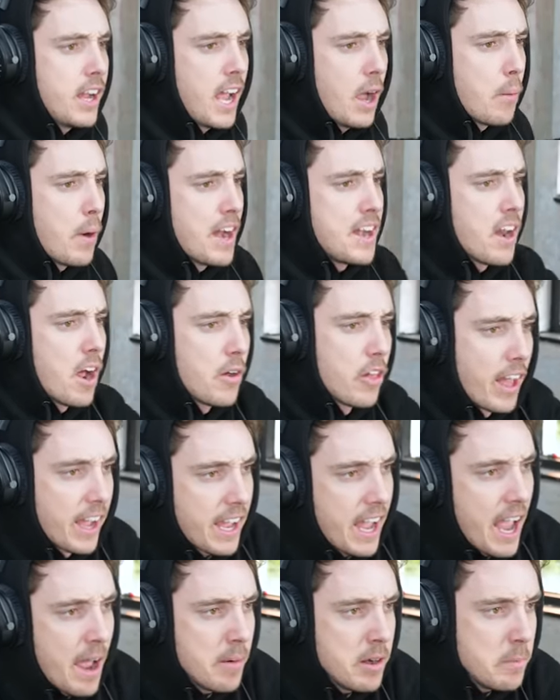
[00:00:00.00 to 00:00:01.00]
Okay, wait, no,
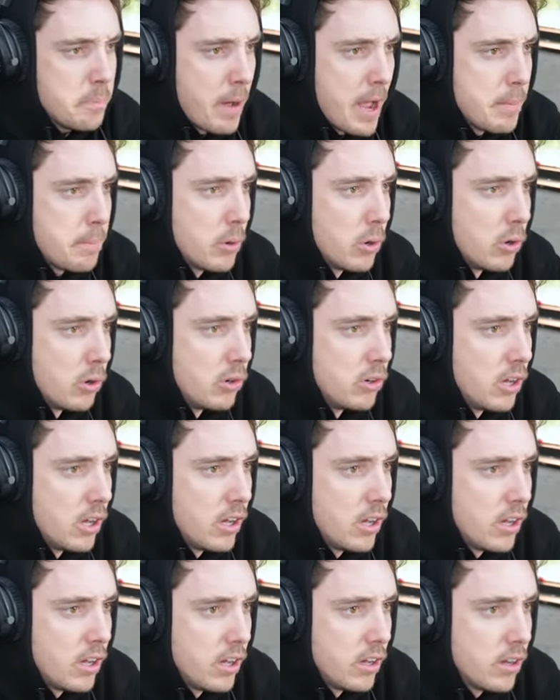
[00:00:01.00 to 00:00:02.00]
like how many people
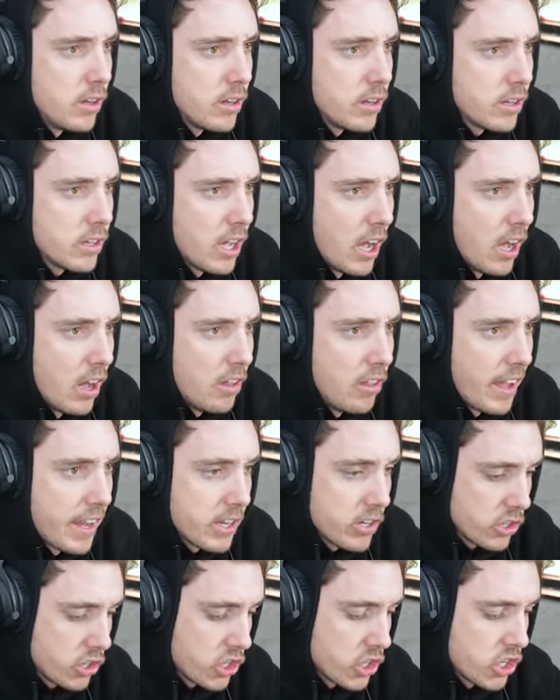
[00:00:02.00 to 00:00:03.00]
cut,
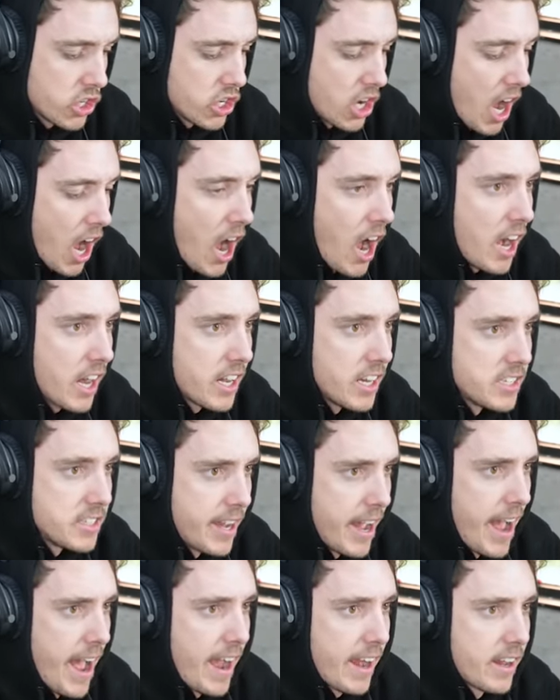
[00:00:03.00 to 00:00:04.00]
like shark
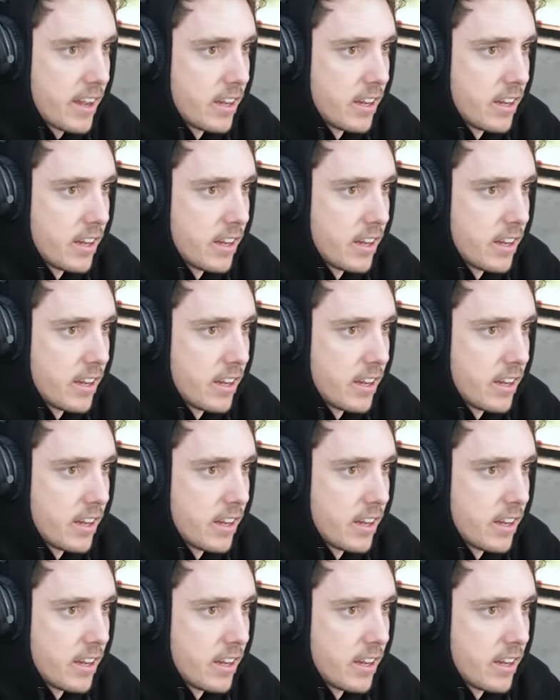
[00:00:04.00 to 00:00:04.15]
attack?